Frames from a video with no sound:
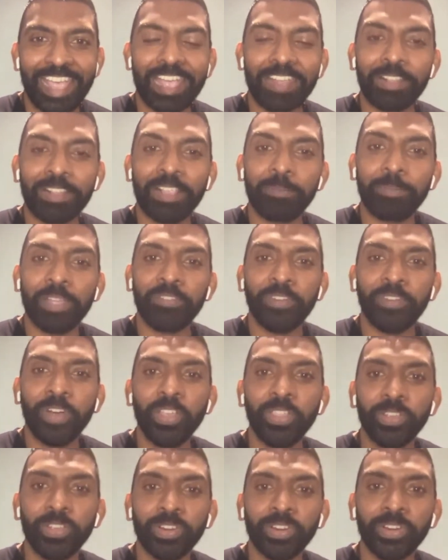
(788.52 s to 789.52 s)
And then my
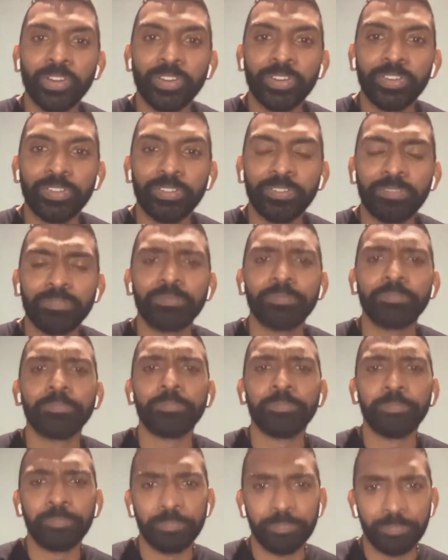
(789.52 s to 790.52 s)
father,
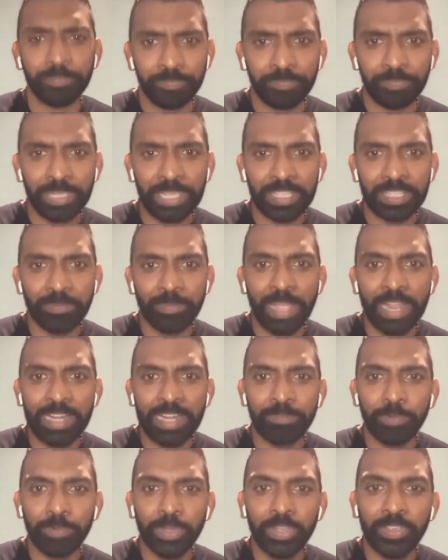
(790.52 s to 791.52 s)
being the man
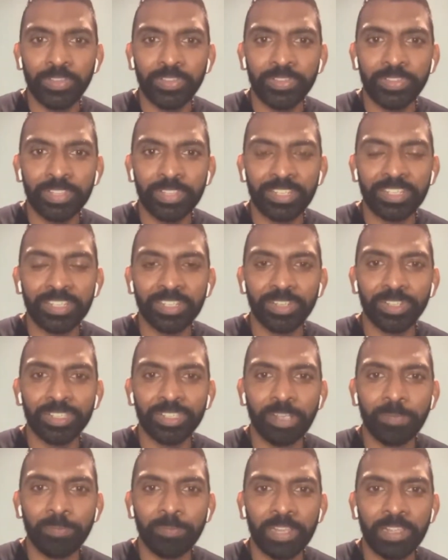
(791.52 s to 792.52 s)
he was, listening to
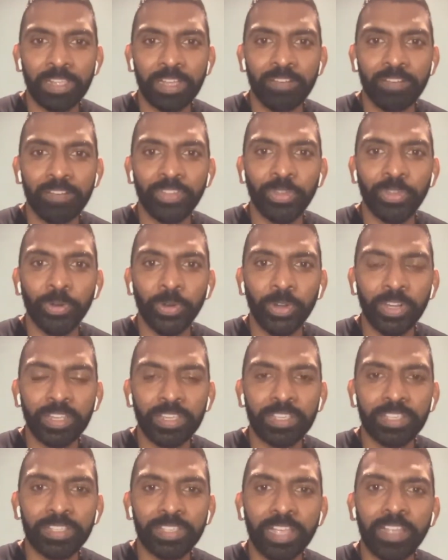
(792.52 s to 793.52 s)
somebody of
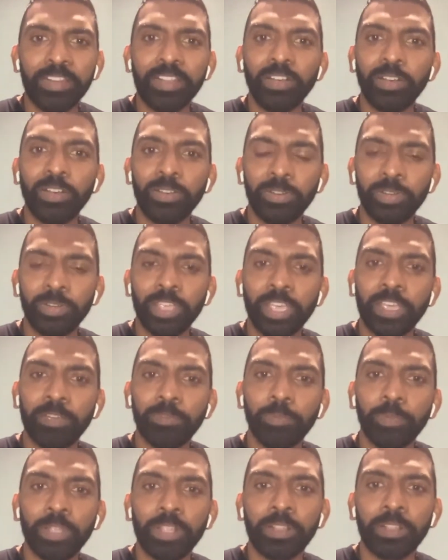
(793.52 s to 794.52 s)
authority, said, oh, okay,
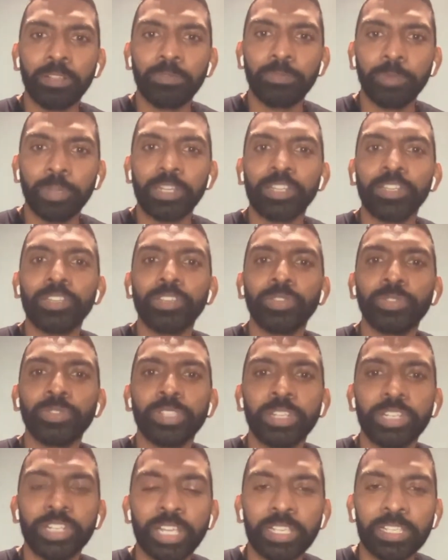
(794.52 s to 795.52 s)
well, what do you
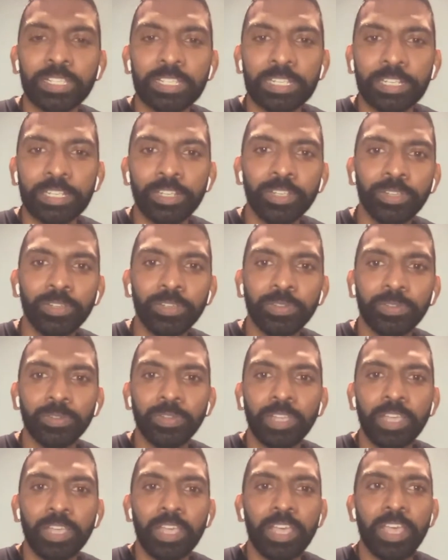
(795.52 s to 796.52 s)
suggest he do?
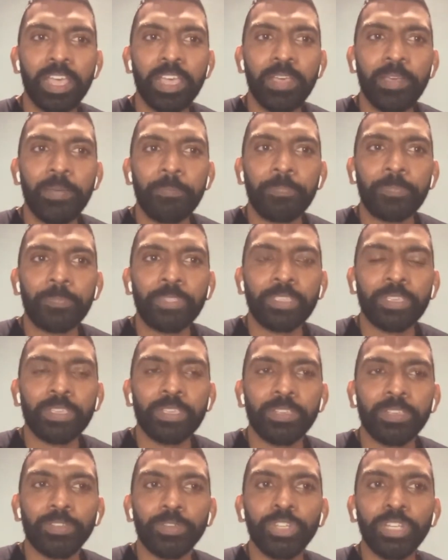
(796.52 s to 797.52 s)

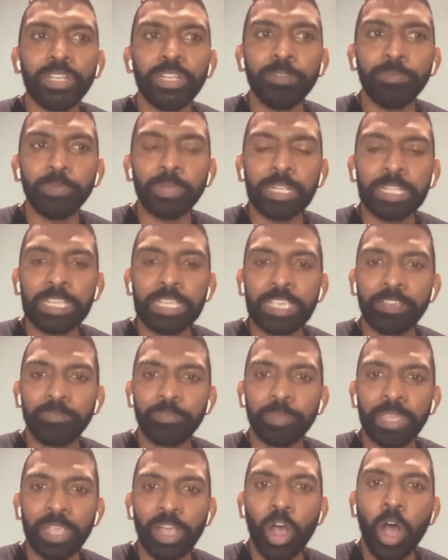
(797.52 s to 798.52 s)
So she didn't really give
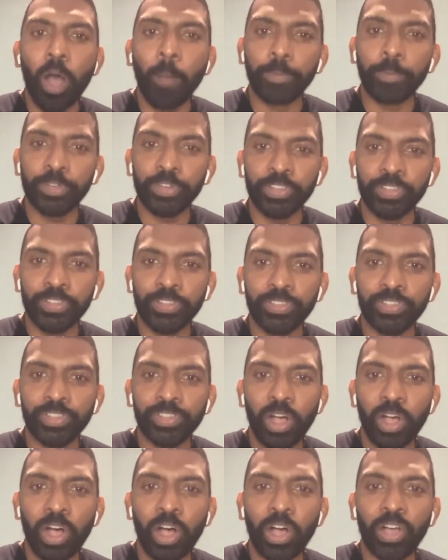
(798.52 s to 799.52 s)
me options
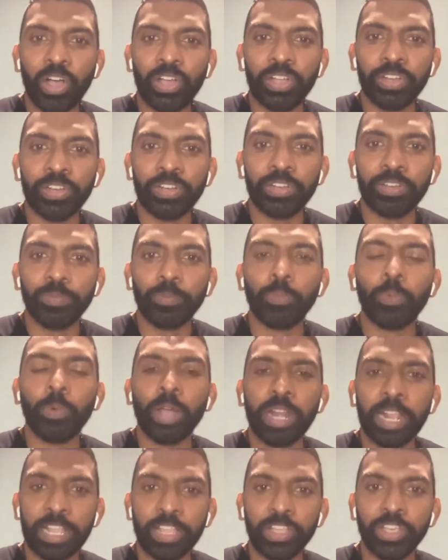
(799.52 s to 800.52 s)
on
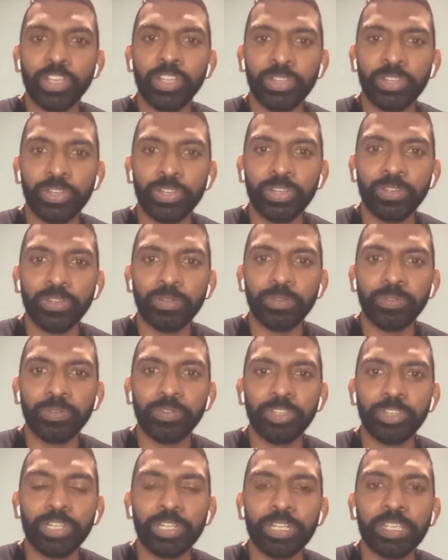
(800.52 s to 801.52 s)
what I could do.
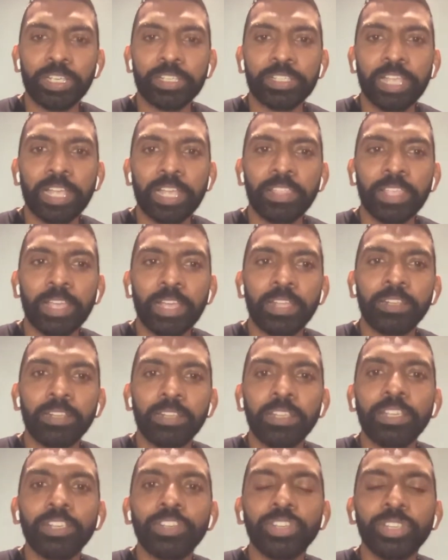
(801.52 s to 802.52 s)
She just said that
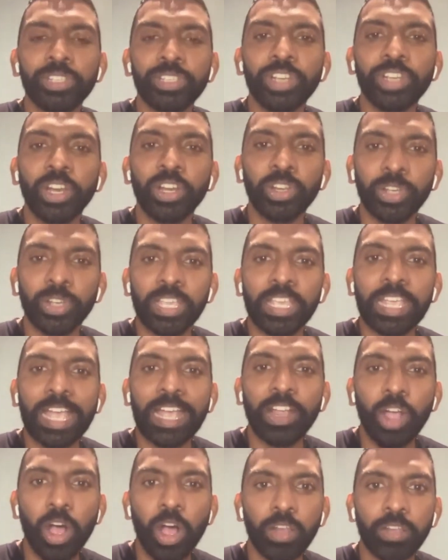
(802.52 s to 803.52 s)
he should start looking
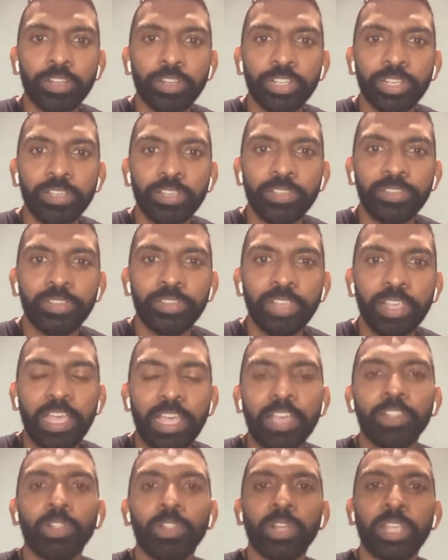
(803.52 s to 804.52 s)
at colleges
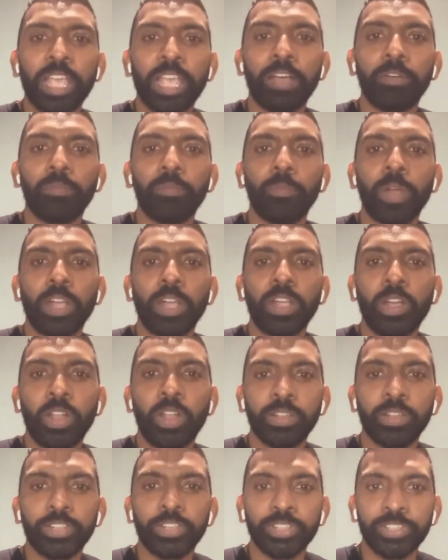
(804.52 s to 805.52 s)
and look at what
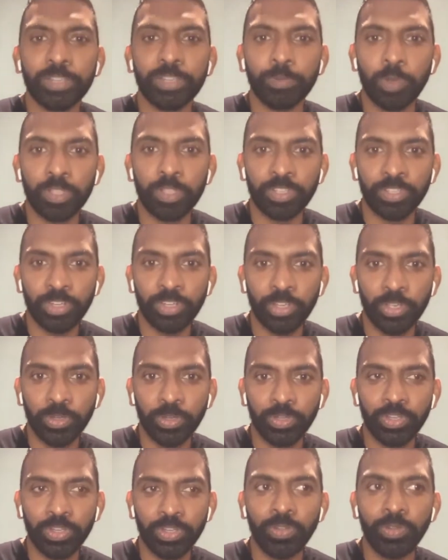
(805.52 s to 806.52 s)
colleges he wants to
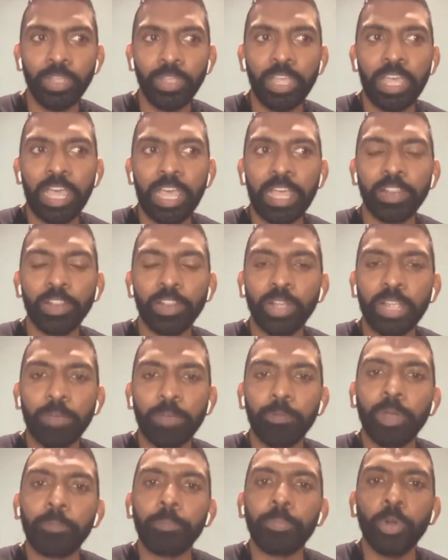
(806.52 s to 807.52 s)
go to and look
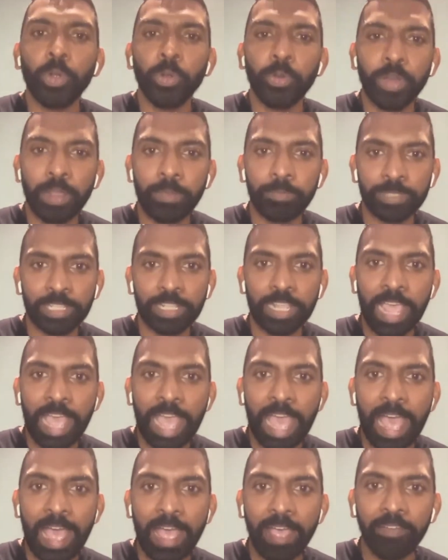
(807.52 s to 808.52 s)
at what programs they
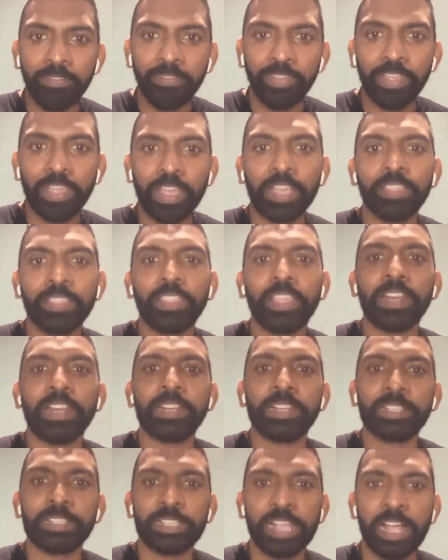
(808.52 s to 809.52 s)
have and then
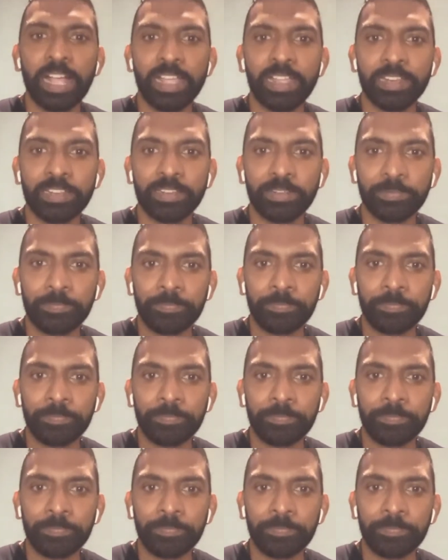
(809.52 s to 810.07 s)
decide.